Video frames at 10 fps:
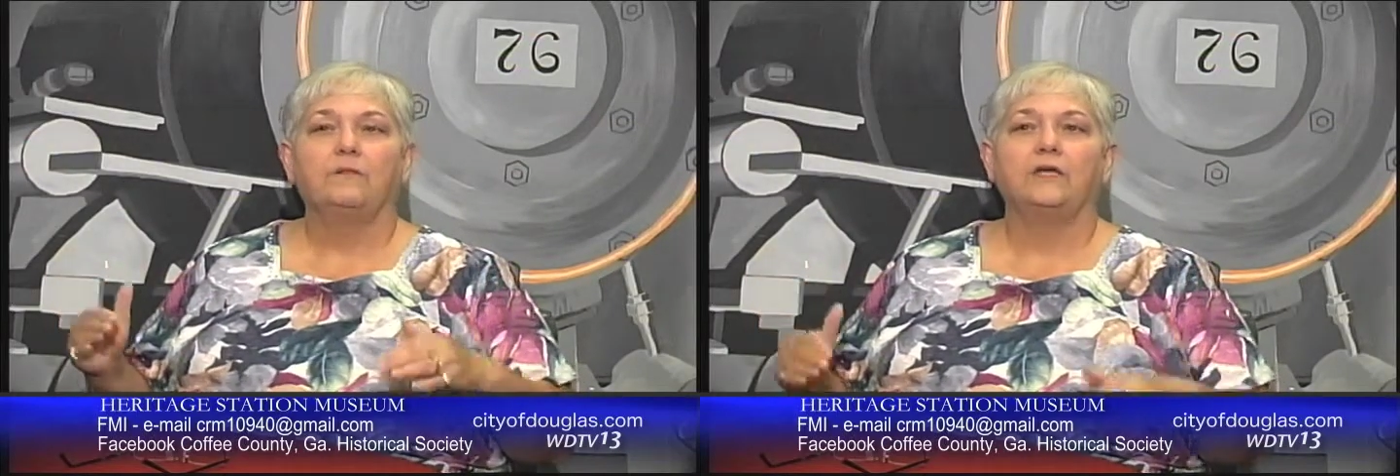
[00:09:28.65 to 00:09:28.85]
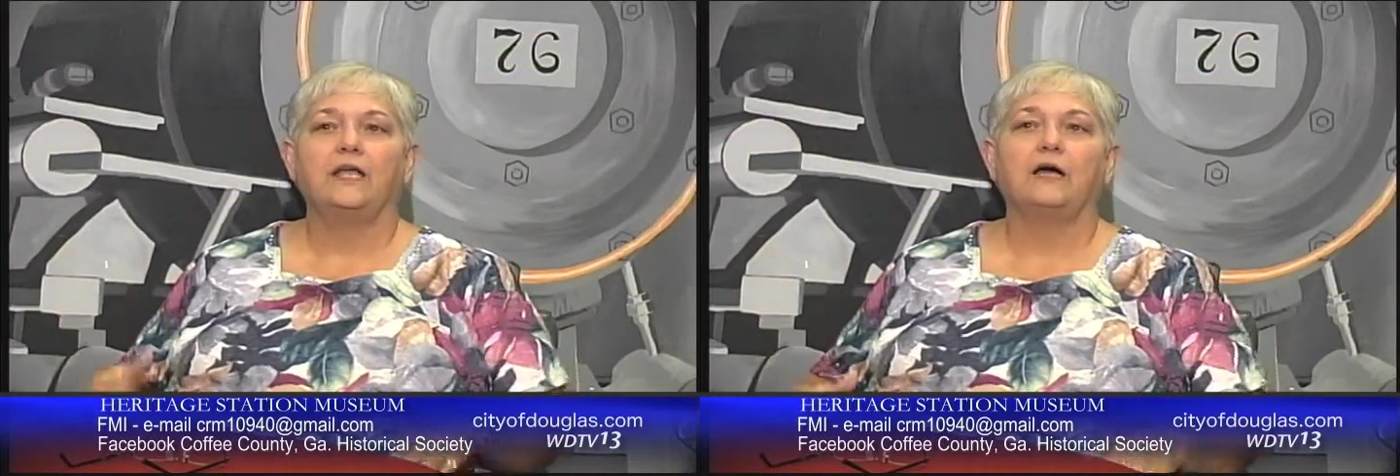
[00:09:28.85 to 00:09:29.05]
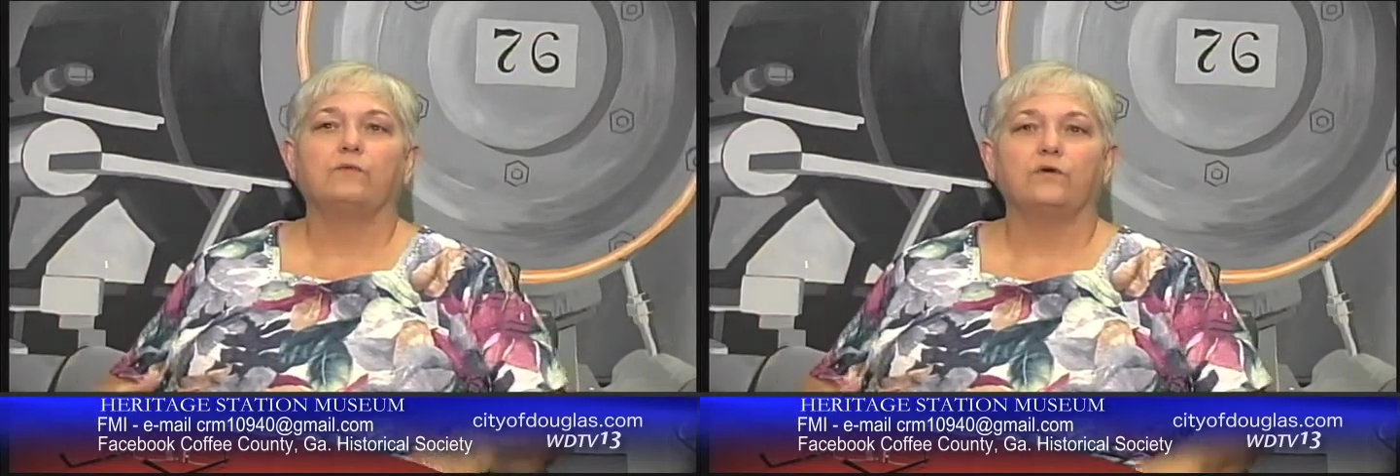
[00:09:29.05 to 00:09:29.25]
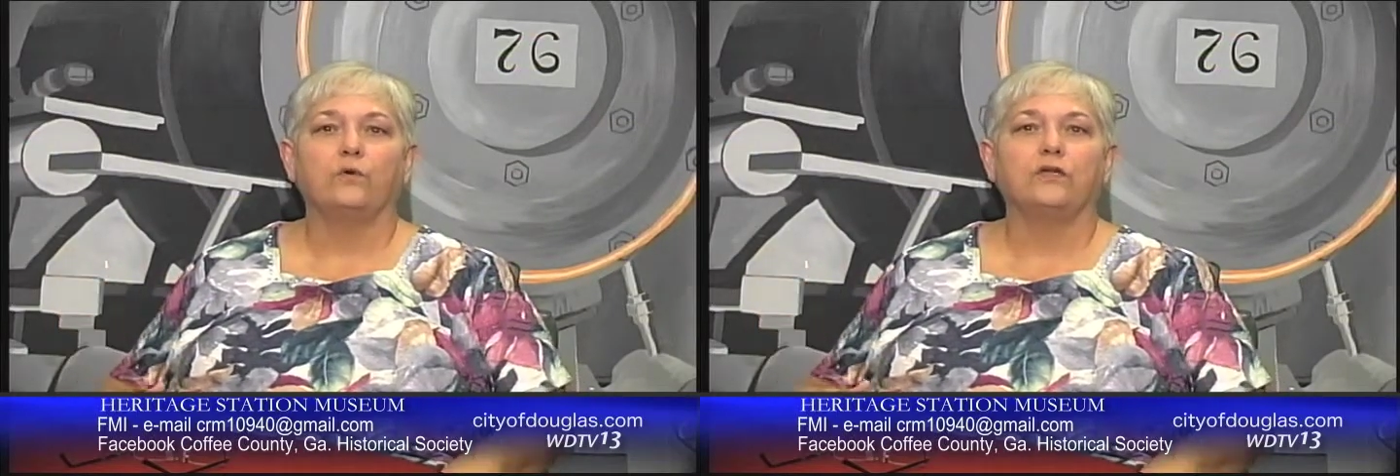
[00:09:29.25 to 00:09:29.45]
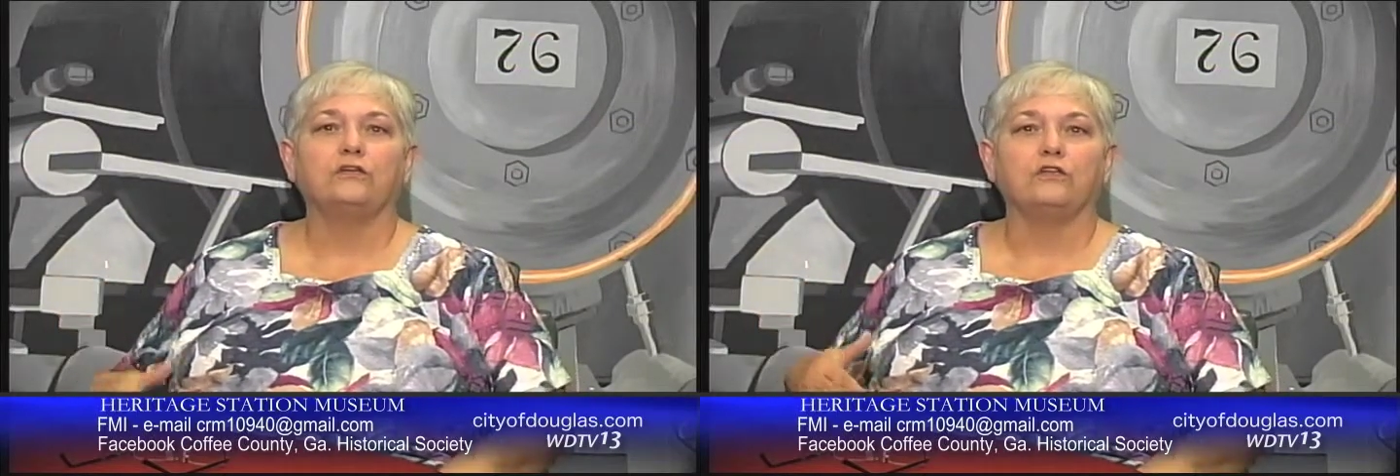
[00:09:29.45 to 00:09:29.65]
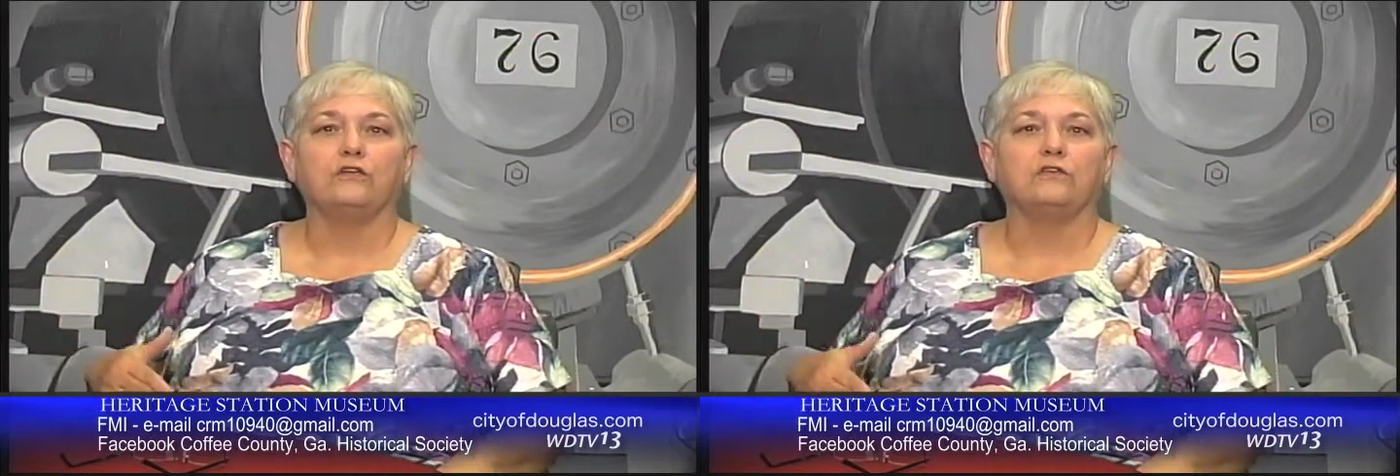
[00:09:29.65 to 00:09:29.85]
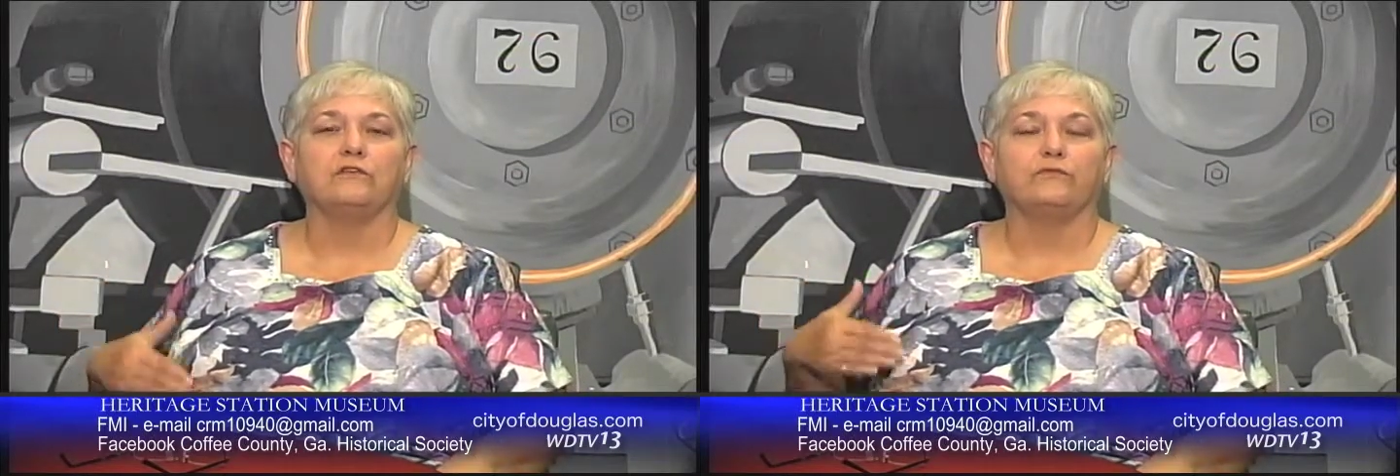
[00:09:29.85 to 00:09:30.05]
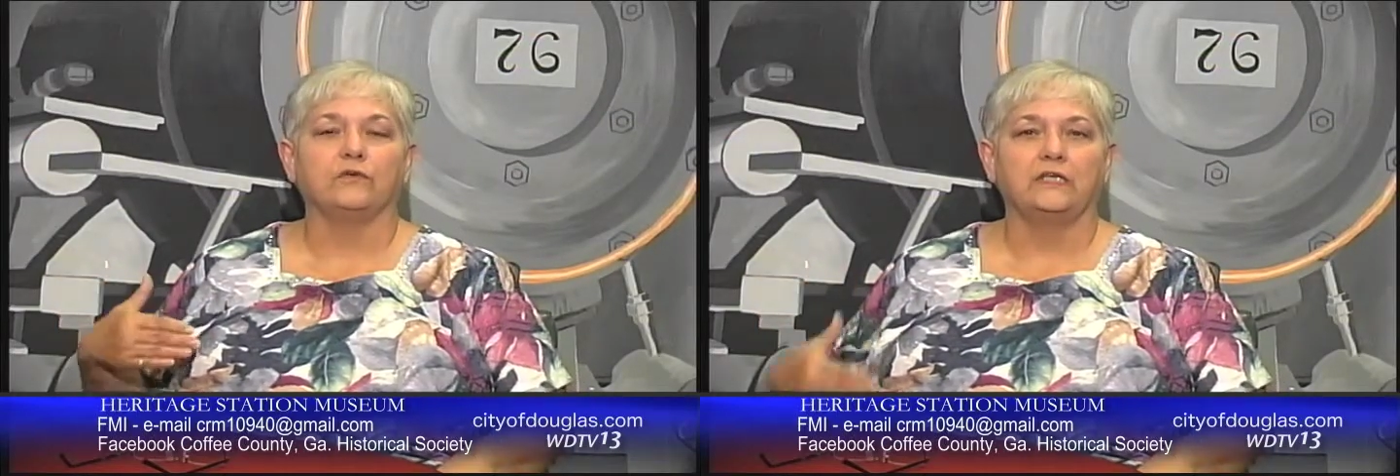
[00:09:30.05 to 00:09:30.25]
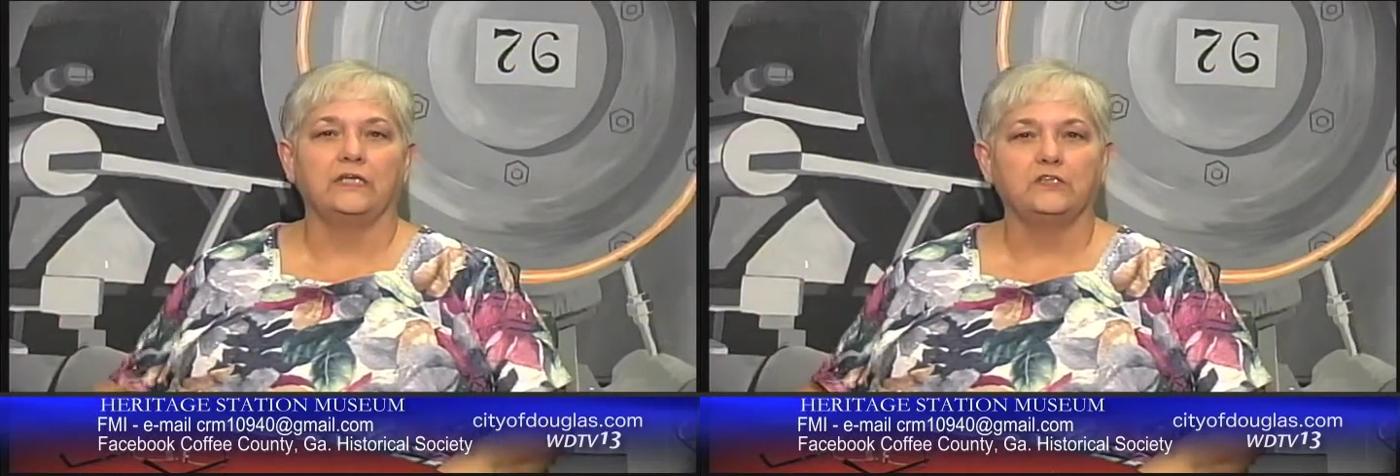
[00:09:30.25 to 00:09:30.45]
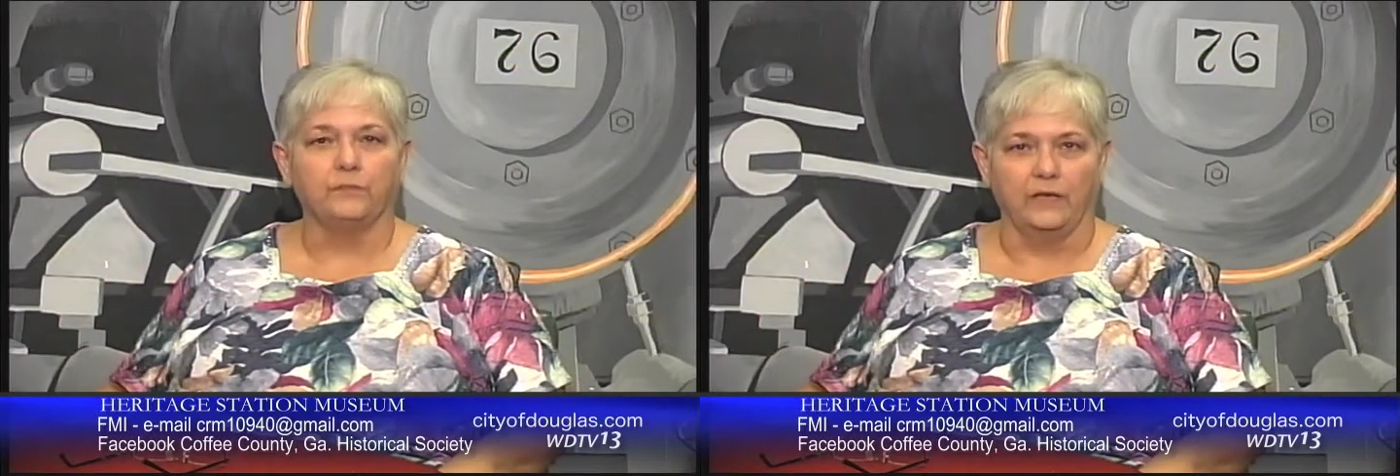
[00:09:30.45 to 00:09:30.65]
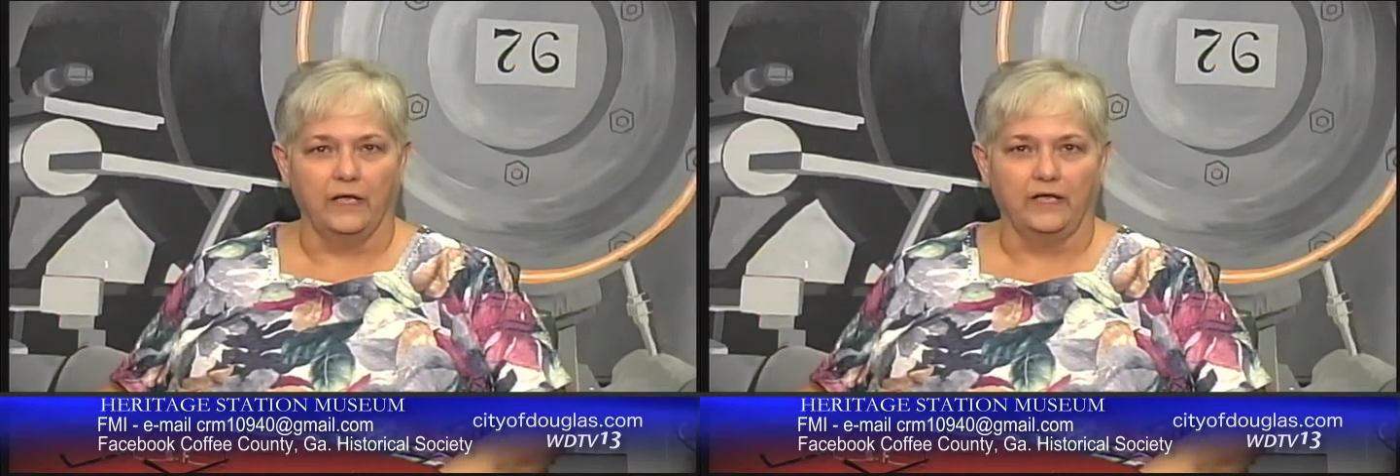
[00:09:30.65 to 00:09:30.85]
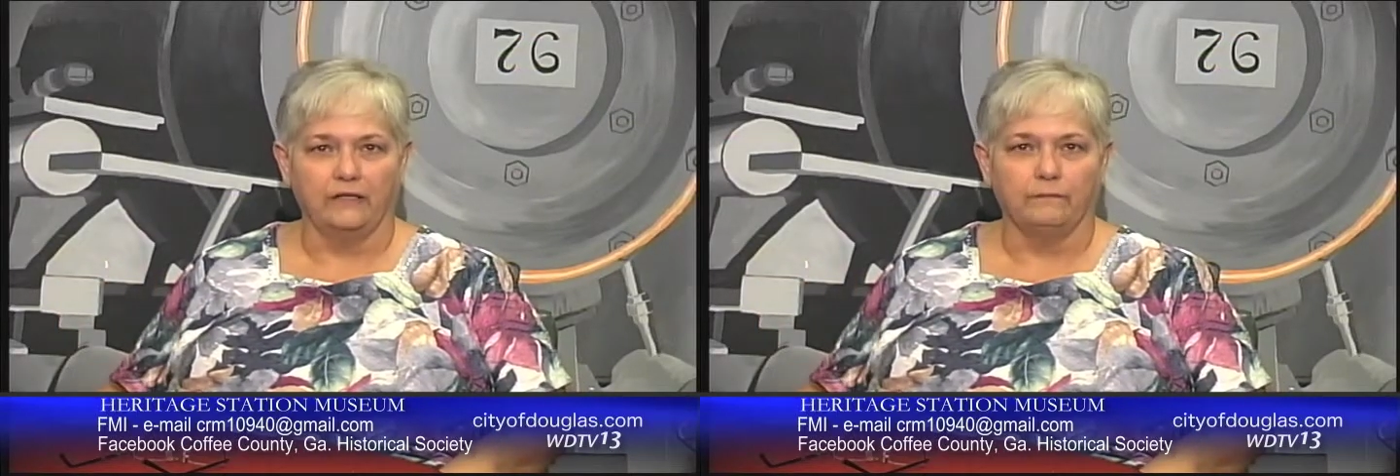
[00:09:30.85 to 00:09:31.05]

but now we're going to use it for display.